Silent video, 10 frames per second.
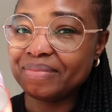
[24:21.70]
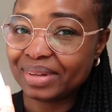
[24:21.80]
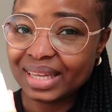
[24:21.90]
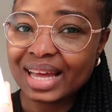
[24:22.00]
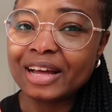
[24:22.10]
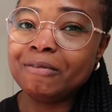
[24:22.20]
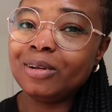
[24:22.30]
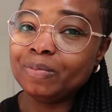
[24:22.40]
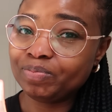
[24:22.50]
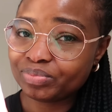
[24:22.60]
But
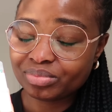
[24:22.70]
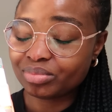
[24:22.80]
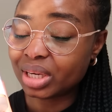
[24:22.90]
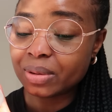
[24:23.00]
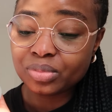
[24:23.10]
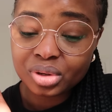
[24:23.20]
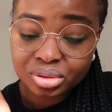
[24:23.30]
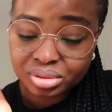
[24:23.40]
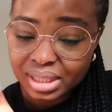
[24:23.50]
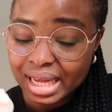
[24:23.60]
yeah, but I'm
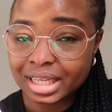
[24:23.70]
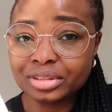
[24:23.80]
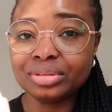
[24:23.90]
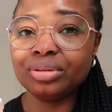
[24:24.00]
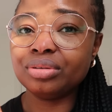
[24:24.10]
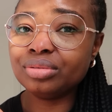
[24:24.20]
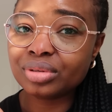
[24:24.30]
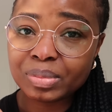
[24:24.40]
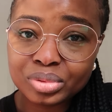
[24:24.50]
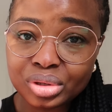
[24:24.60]
not lying to you.
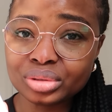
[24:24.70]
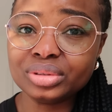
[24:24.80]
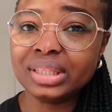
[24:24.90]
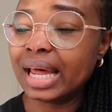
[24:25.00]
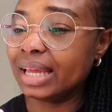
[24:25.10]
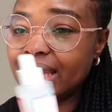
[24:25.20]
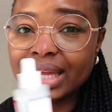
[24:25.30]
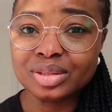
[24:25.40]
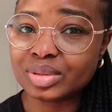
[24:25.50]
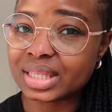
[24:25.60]
I'm not like
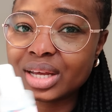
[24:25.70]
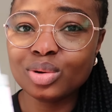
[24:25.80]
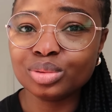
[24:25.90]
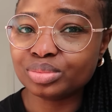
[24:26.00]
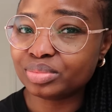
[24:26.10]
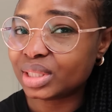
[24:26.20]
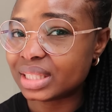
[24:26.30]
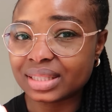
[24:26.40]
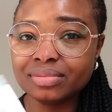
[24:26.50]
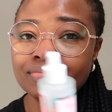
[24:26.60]
here to say, oh,
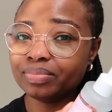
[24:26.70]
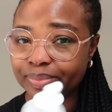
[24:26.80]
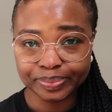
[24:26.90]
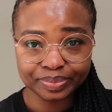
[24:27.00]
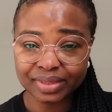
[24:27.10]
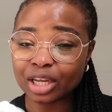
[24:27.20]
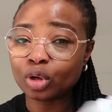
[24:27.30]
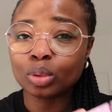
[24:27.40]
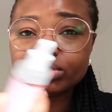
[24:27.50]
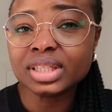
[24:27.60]
this,
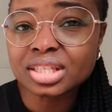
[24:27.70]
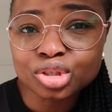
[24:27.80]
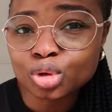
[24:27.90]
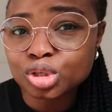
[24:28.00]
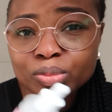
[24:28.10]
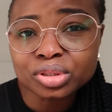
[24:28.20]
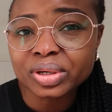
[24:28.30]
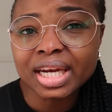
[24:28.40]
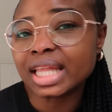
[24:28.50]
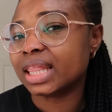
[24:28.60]
this is not
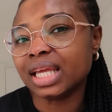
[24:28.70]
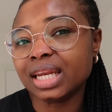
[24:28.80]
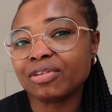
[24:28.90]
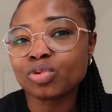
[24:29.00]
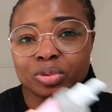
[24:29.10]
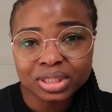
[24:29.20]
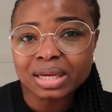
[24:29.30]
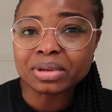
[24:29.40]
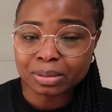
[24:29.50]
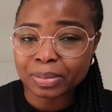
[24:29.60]
sponsored anything. I've worked with
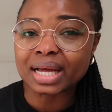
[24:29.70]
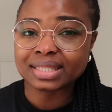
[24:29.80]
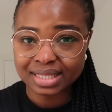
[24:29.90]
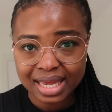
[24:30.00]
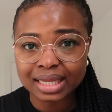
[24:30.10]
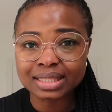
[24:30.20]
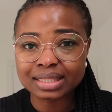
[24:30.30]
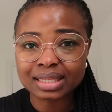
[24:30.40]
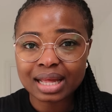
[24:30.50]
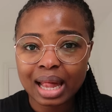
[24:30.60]
them in the past,
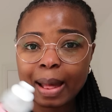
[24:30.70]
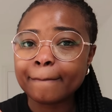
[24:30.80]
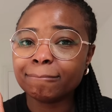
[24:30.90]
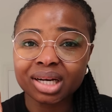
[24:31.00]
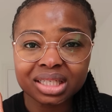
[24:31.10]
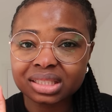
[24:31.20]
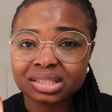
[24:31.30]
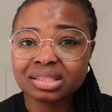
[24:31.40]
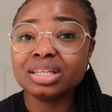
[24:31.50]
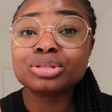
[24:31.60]
yes,
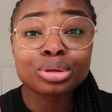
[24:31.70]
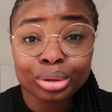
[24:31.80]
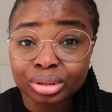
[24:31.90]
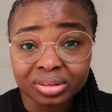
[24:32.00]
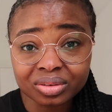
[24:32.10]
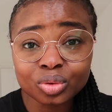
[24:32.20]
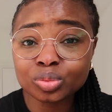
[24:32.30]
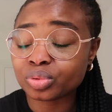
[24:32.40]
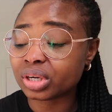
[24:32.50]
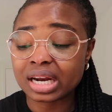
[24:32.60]
but it's good
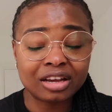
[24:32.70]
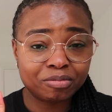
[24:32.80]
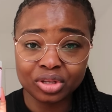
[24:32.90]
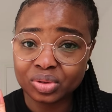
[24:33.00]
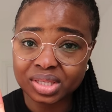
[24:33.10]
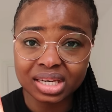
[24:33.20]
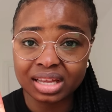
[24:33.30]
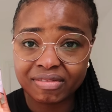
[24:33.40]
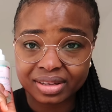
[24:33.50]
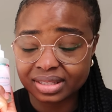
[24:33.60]
product, and I've been using
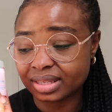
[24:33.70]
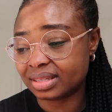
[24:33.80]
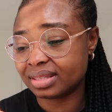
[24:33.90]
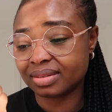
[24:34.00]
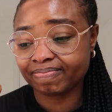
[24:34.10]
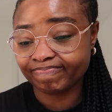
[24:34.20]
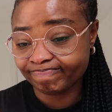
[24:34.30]
it ever since.